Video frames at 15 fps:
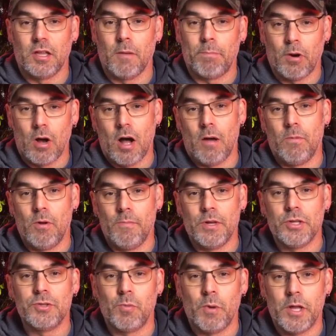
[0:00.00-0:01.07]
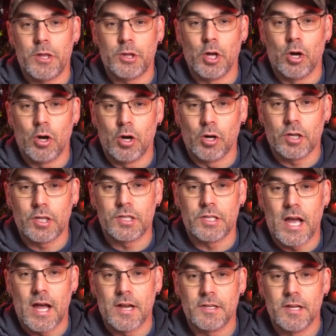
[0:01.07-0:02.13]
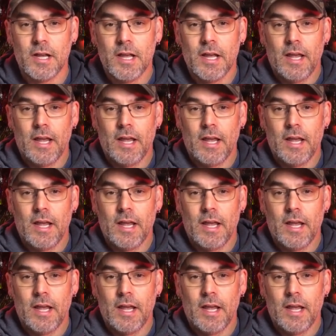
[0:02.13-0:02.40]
the problem is with the hook set.